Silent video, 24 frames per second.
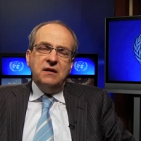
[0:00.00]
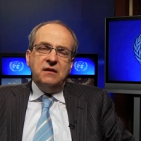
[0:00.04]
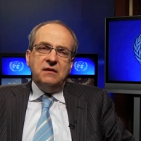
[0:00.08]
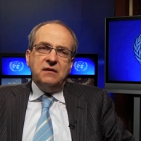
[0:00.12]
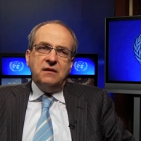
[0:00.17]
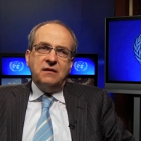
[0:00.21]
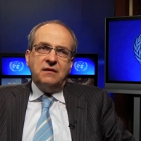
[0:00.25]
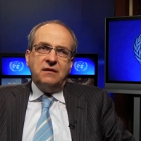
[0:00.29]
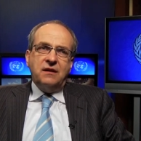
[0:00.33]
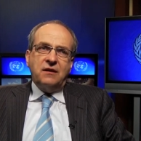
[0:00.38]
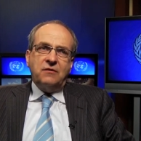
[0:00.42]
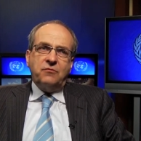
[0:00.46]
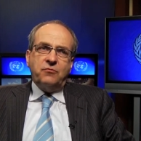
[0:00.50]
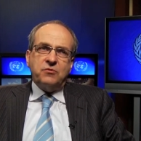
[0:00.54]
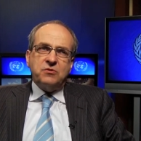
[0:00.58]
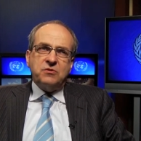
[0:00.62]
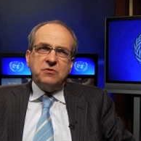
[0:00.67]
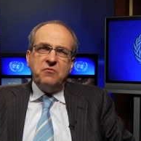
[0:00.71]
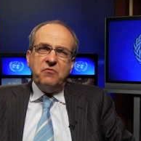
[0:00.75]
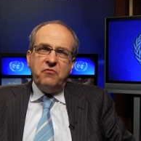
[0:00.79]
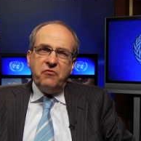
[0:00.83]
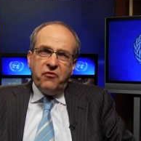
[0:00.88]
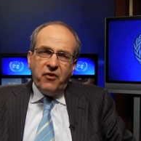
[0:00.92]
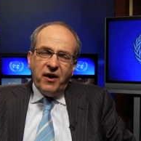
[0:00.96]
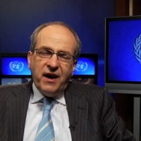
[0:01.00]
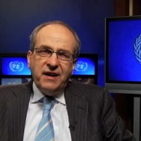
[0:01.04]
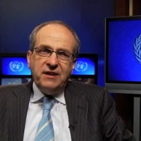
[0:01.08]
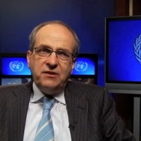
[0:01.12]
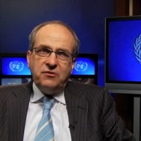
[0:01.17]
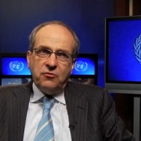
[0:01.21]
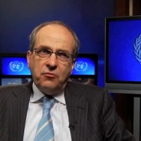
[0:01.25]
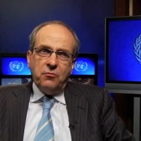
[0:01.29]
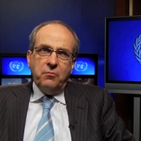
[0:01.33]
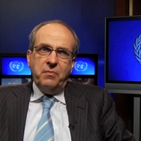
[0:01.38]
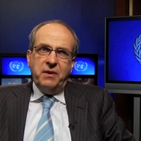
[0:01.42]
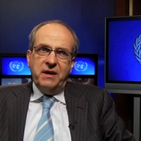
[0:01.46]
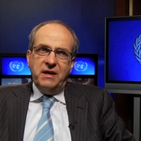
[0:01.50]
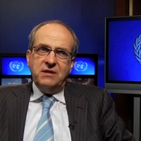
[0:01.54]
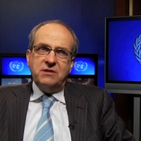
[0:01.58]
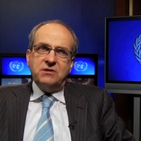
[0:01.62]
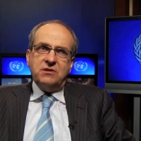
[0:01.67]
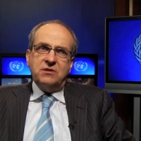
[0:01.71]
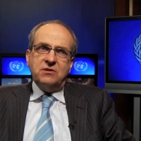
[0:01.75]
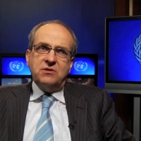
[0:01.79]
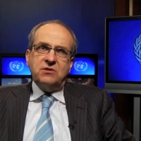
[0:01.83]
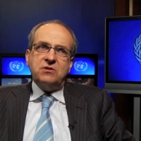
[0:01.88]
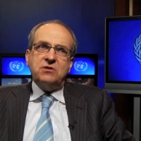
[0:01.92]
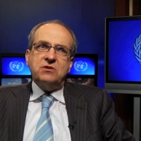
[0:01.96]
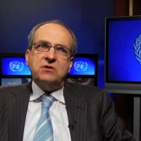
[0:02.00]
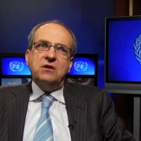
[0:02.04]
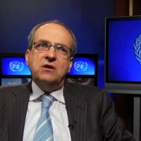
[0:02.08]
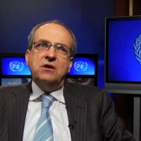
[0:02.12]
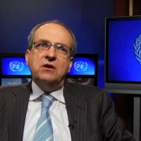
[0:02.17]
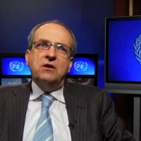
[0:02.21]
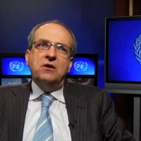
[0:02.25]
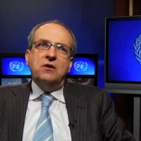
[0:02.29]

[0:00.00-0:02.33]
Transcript: that that was a vital basis